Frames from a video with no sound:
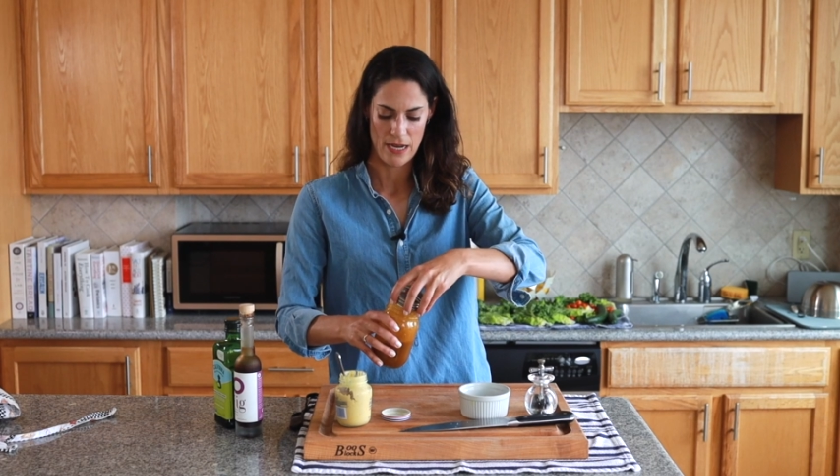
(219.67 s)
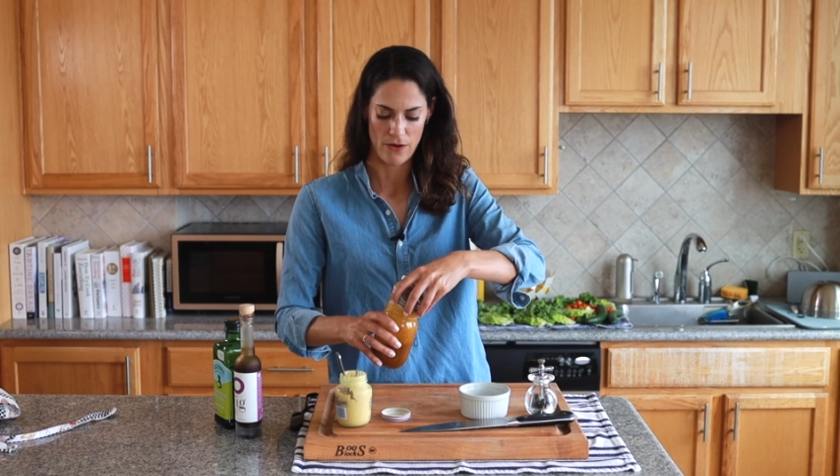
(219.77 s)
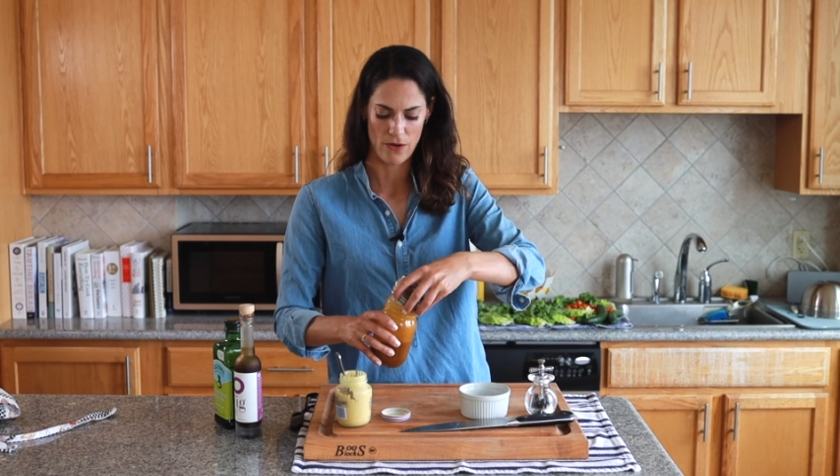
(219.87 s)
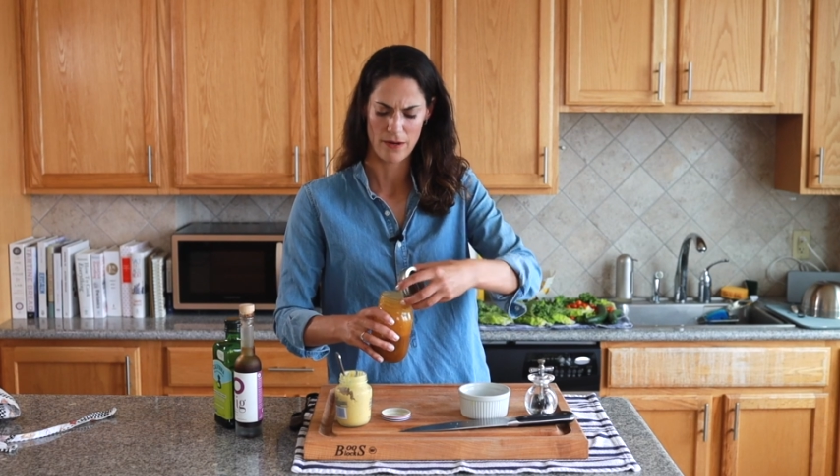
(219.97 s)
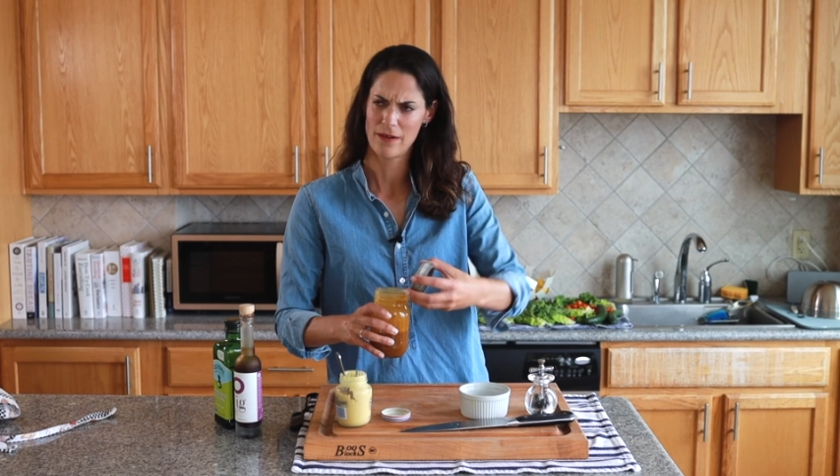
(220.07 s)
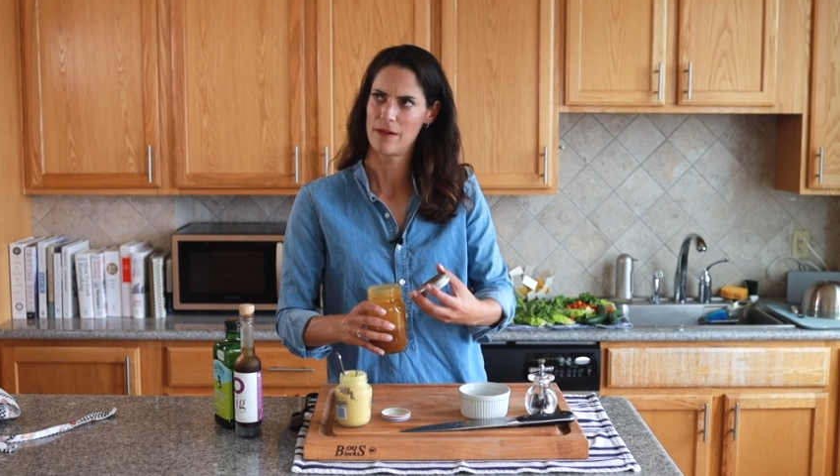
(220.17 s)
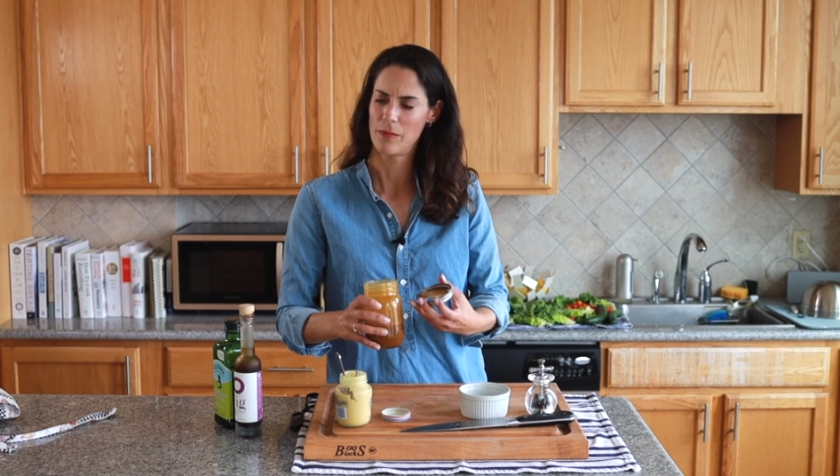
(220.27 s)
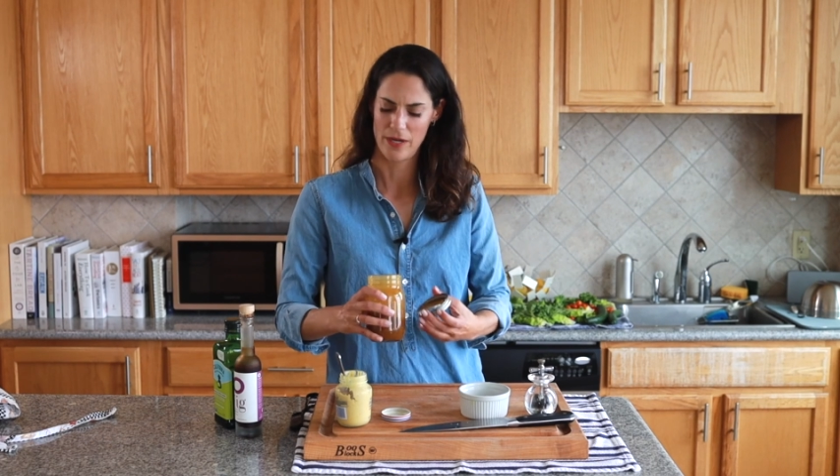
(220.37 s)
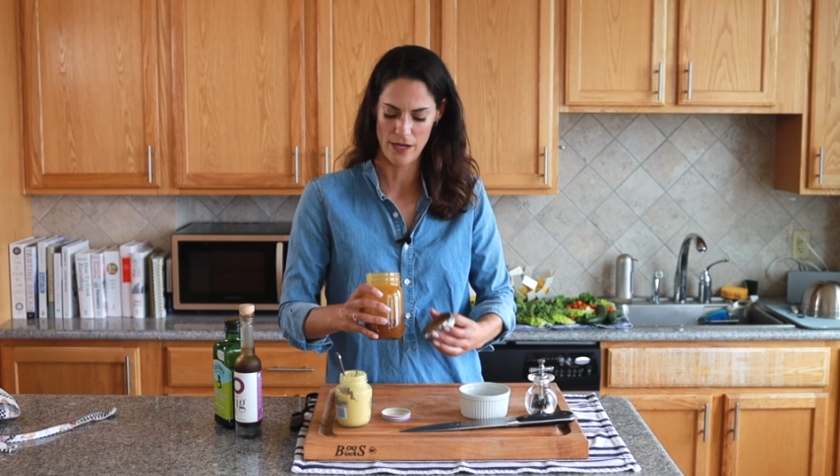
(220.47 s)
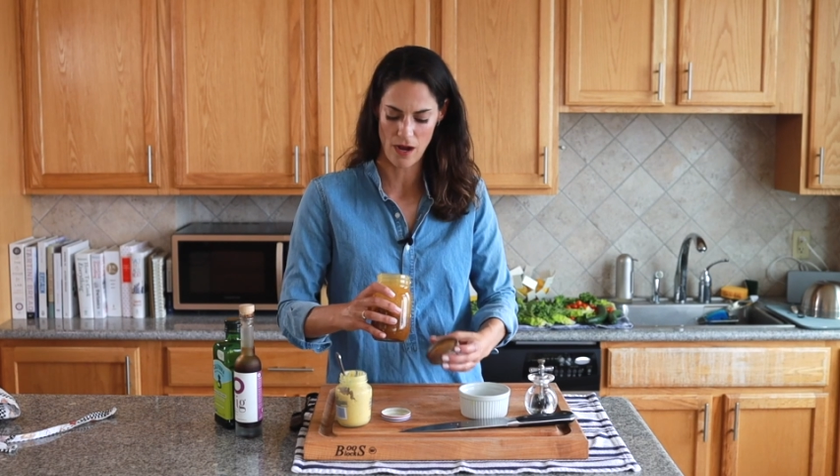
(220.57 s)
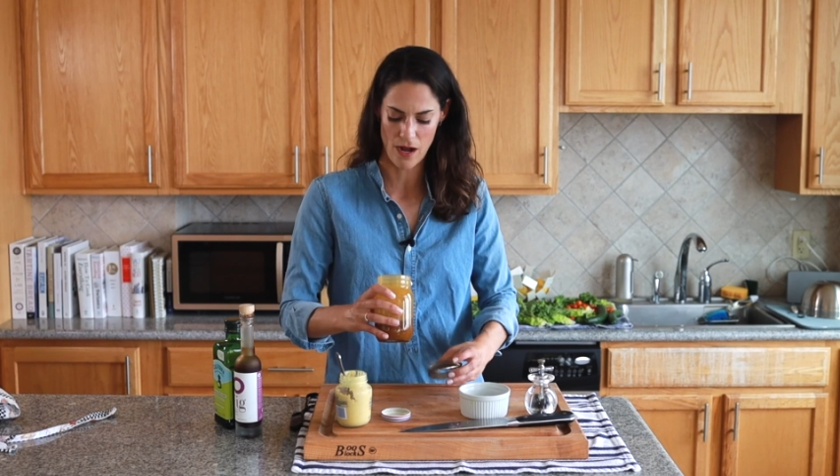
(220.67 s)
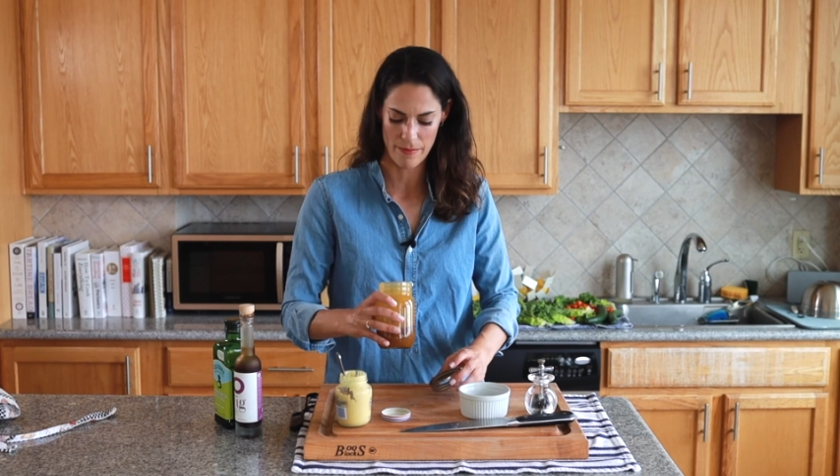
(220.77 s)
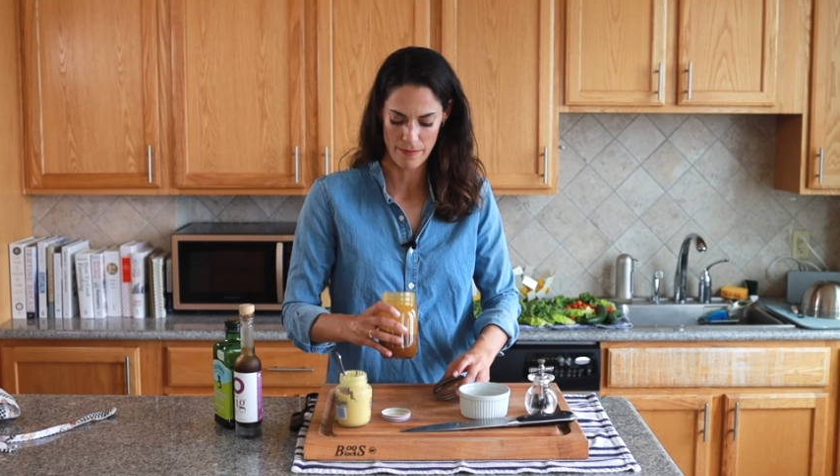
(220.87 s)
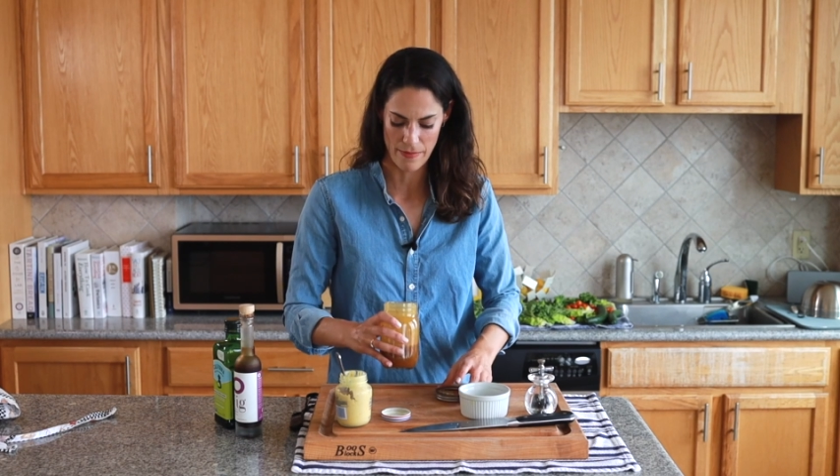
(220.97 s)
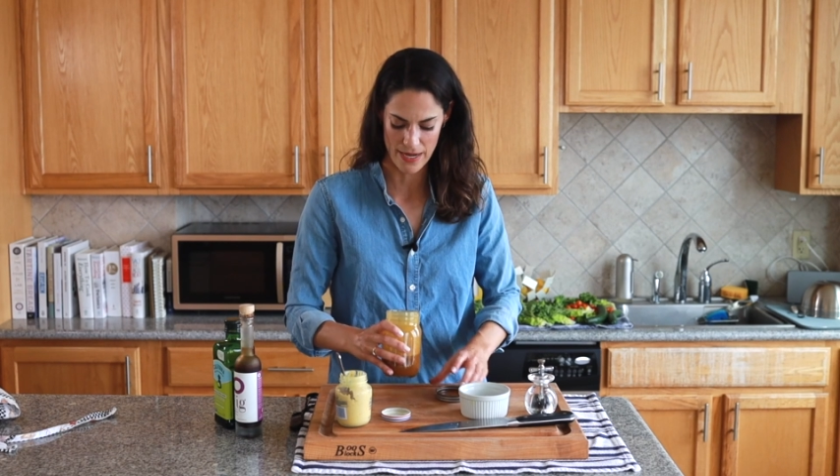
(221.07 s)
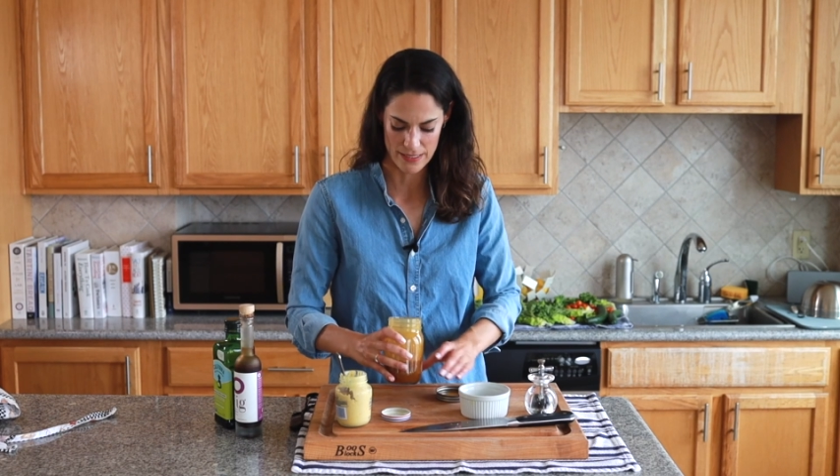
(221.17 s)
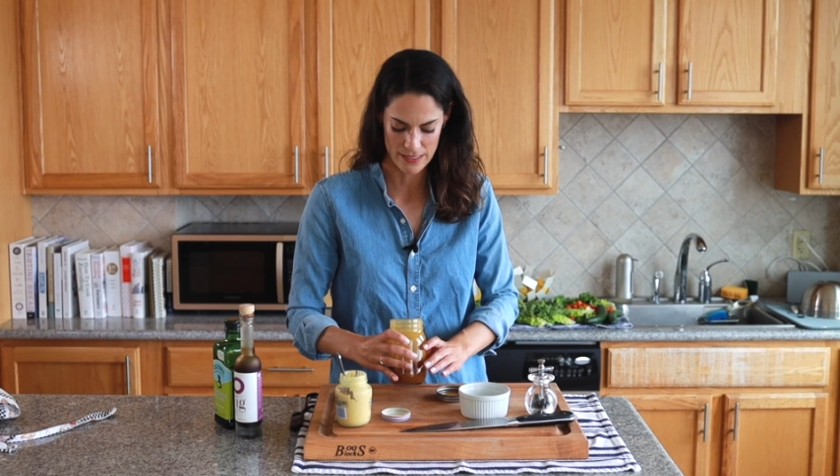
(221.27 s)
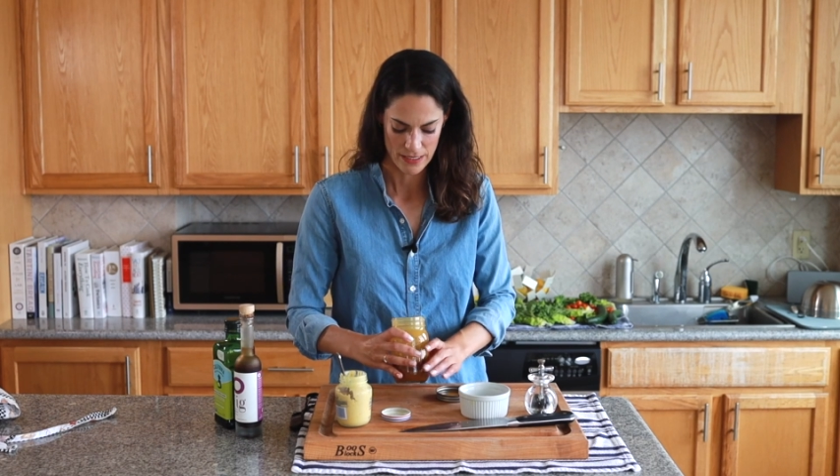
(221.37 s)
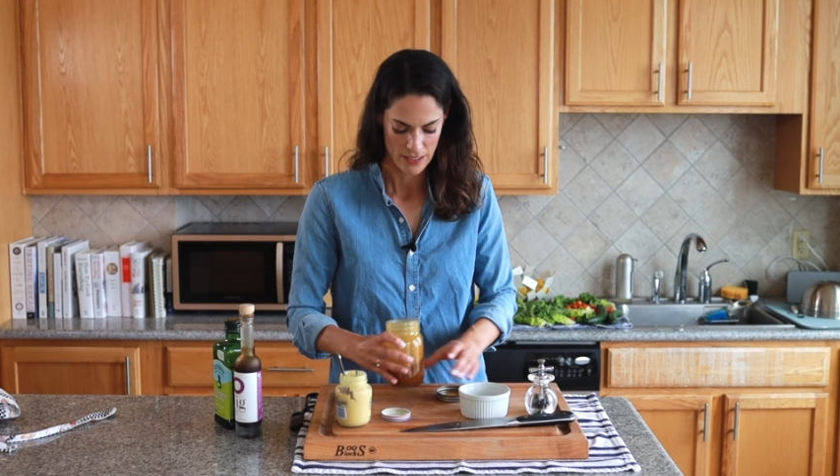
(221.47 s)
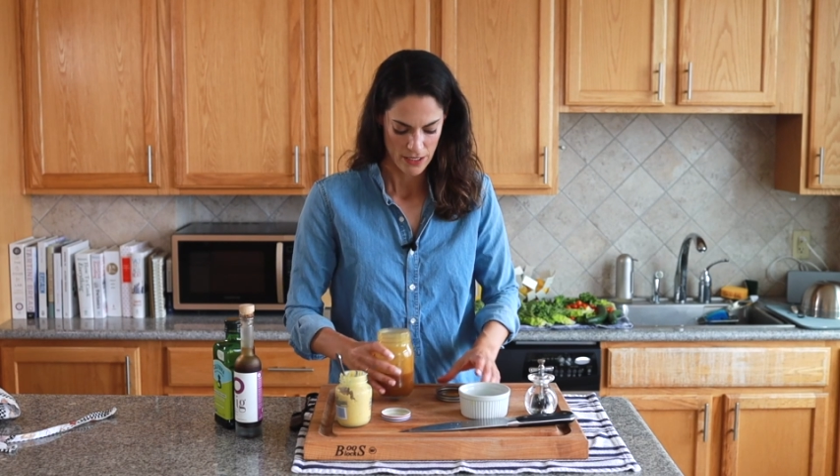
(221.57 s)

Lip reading: or pretty common base.